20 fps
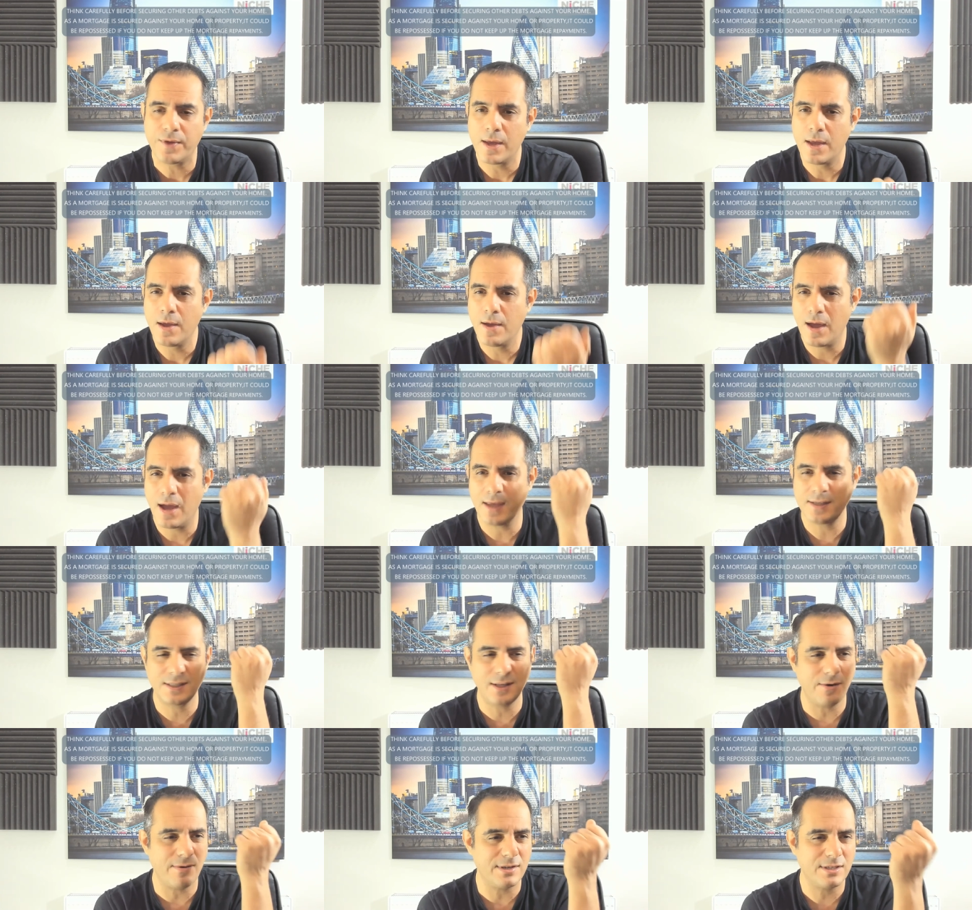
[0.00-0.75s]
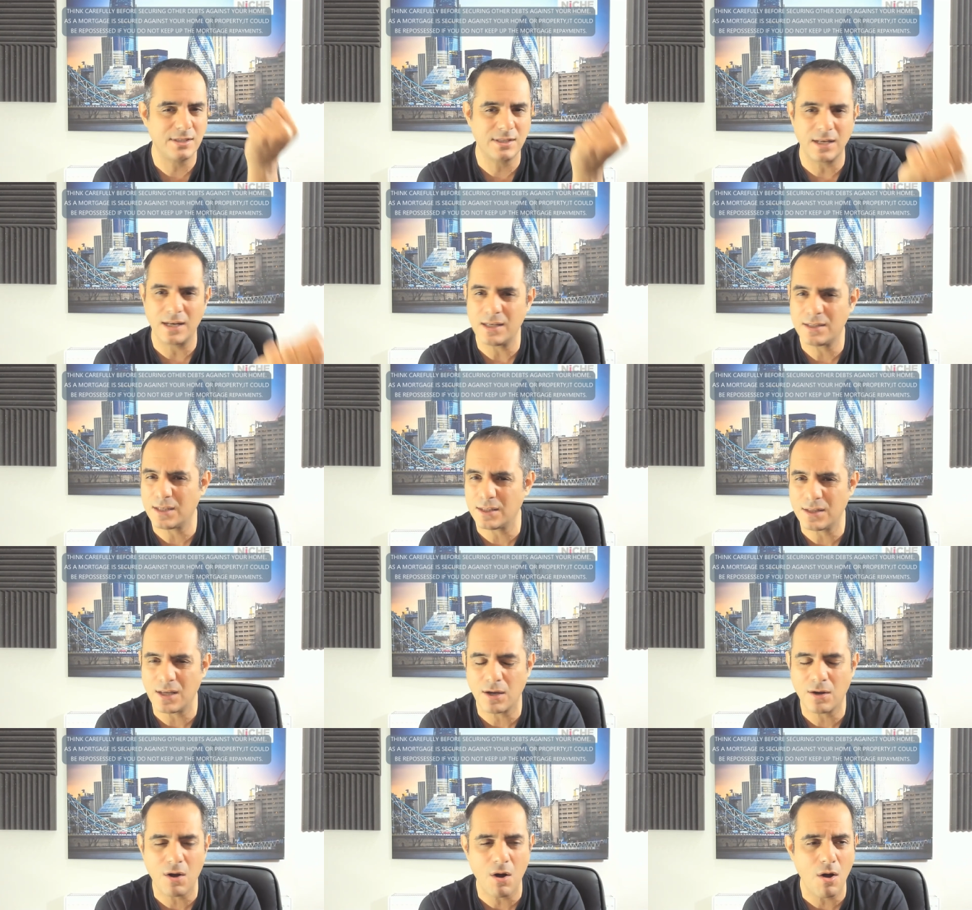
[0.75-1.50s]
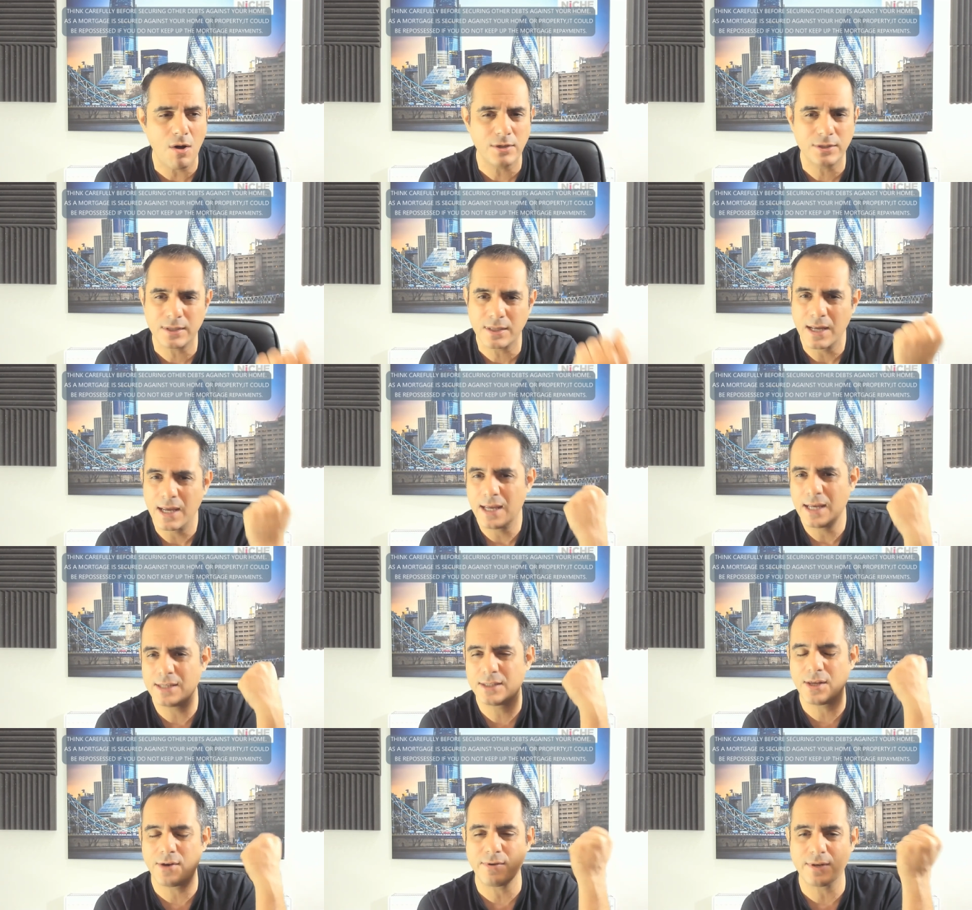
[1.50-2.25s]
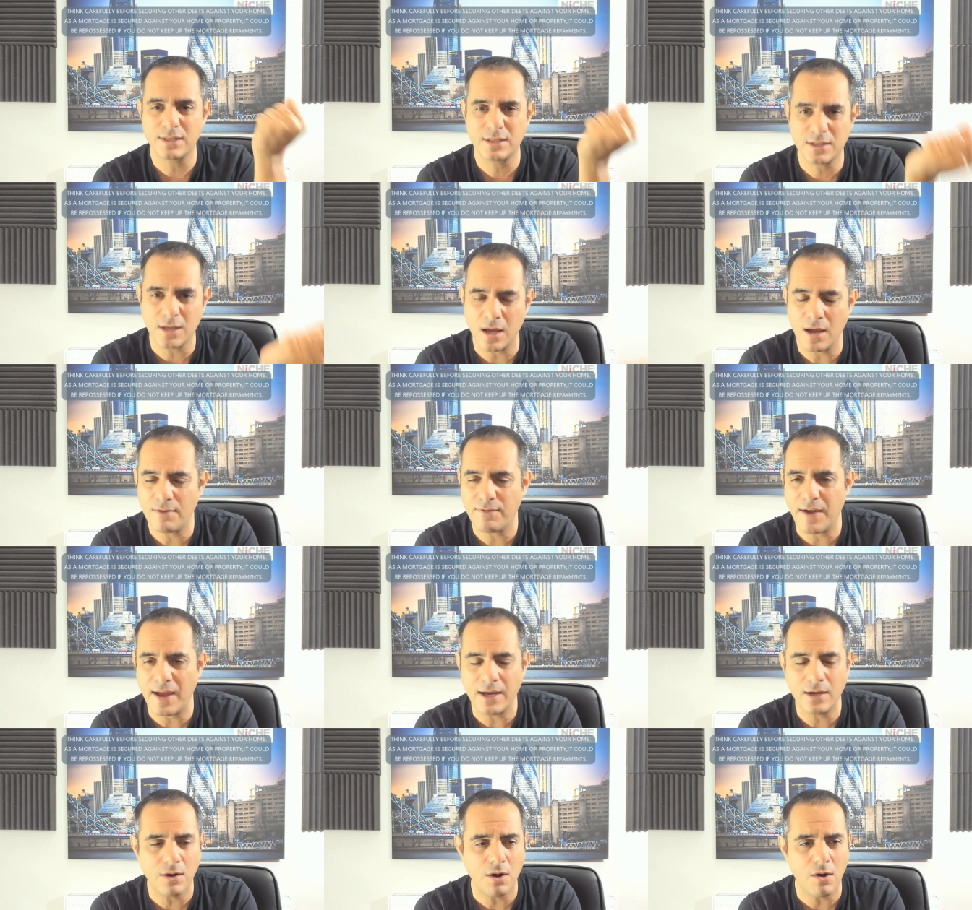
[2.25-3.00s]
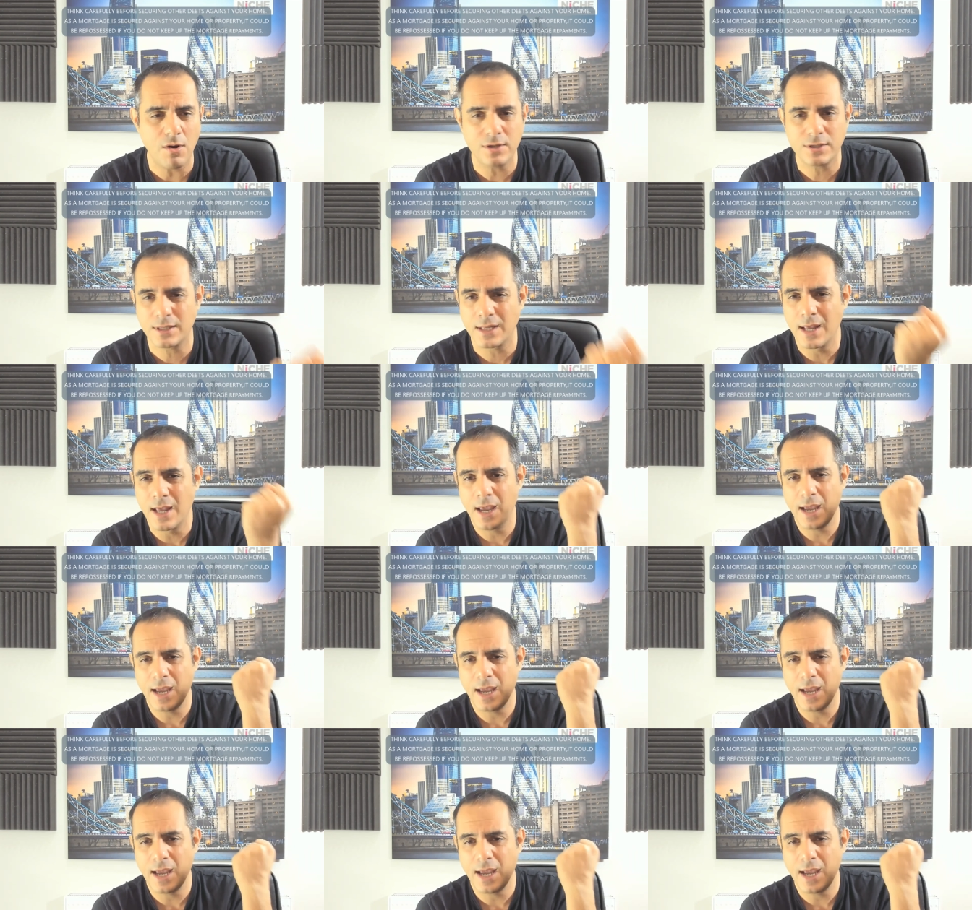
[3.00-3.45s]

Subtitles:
Is there a solicitor cost? Is there a survey cost?